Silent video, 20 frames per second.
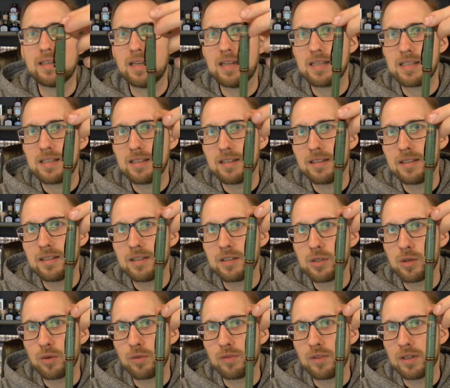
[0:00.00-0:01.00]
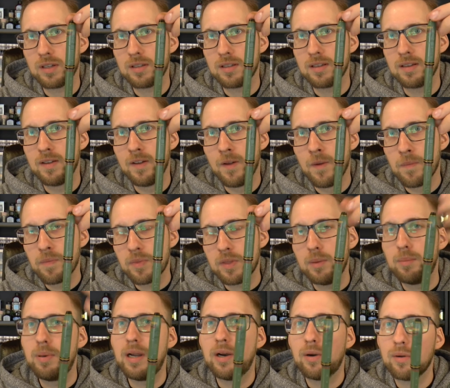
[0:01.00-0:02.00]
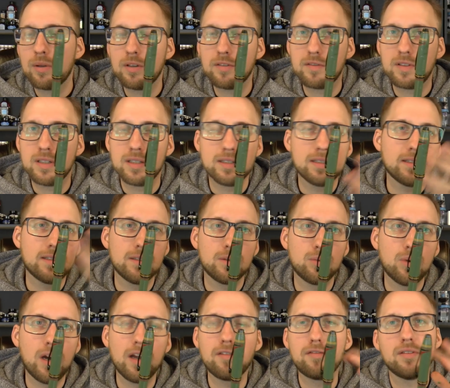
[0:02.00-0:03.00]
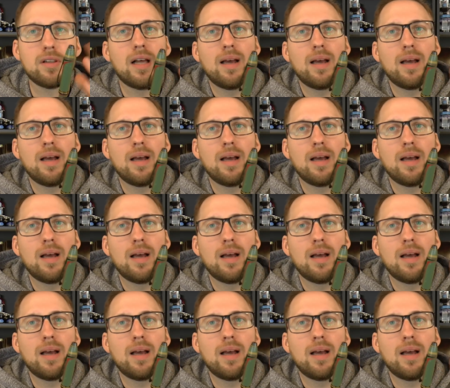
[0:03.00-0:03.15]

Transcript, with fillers: it has the, the sort of the, the, the, barrel of the, the rifle.